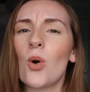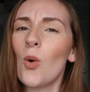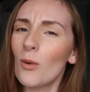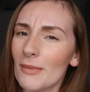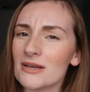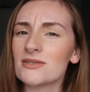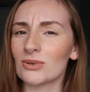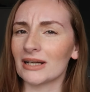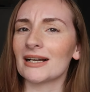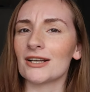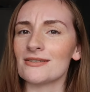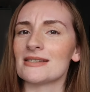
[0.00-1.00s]
all
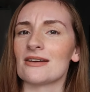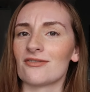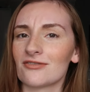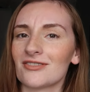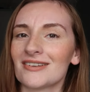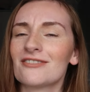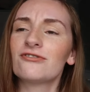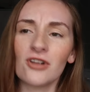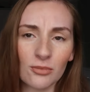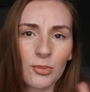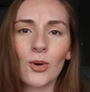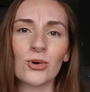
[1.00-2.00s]
inclusive,
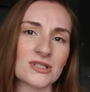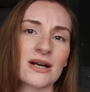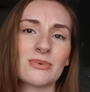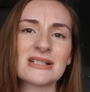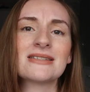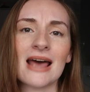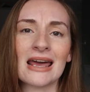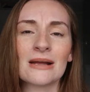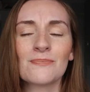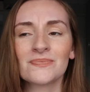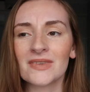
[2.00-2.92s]
full board I would say.